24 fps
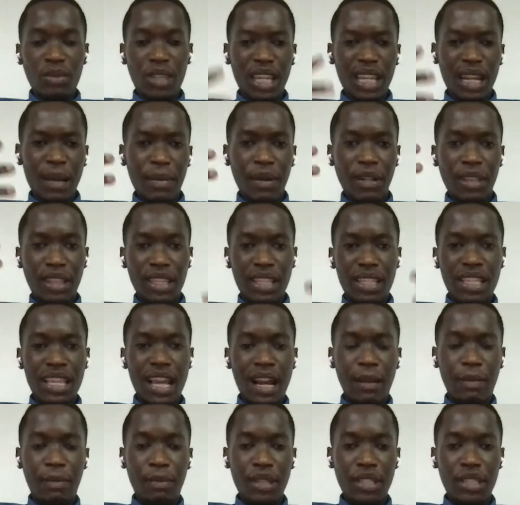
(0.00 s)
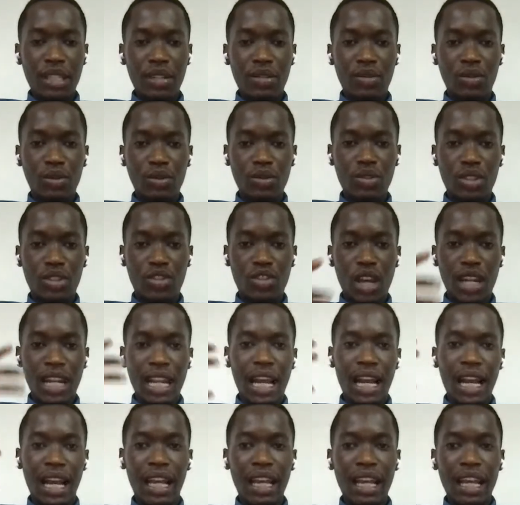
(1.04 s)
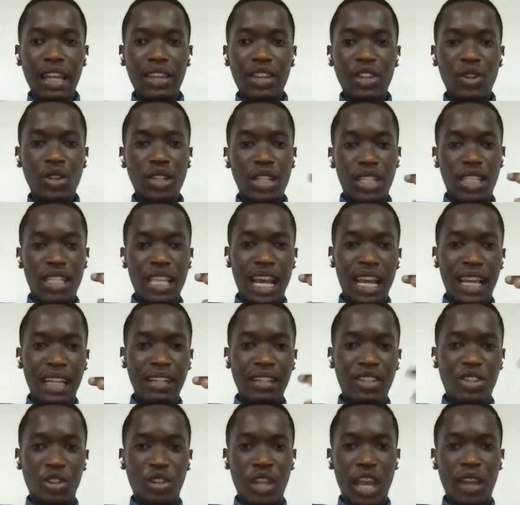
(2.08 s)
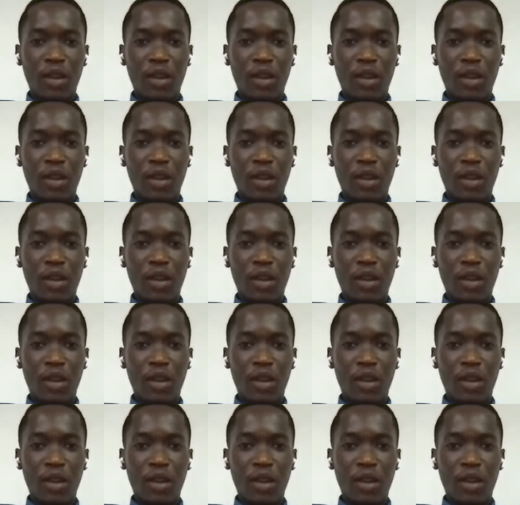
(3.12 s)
So I'm thinking about this young person who's trying to, decide,